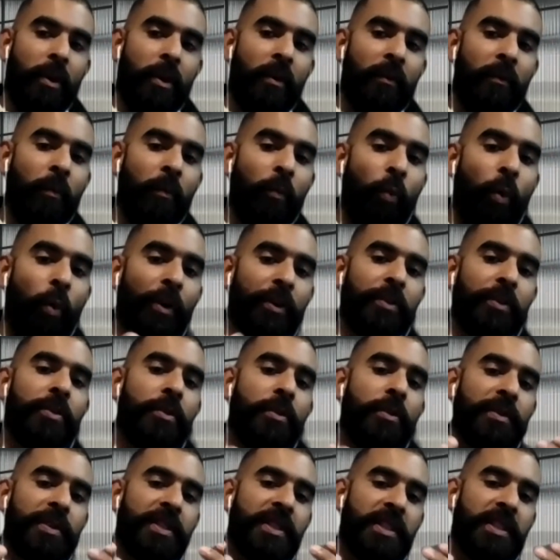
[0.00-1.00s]
of what
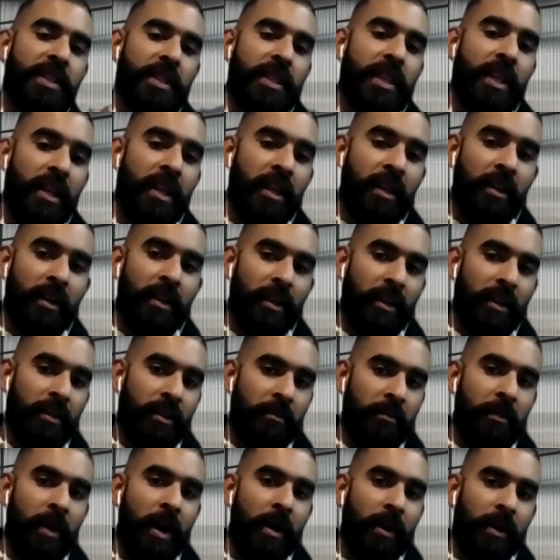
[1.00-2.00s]
you're seeing in the
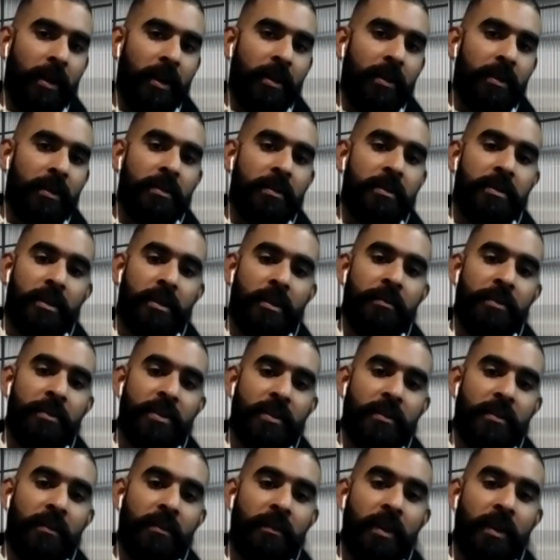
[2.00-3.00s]
market in terms
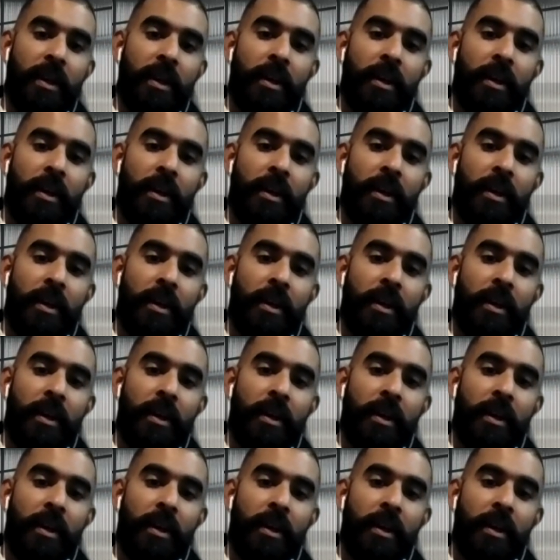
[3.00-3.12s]
of